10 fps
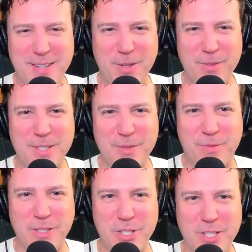What was it?
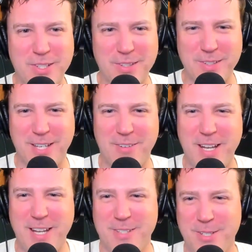Vicious? Was it
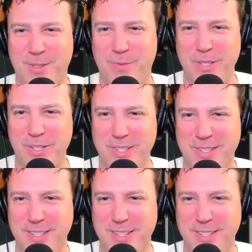right? It's just vicious.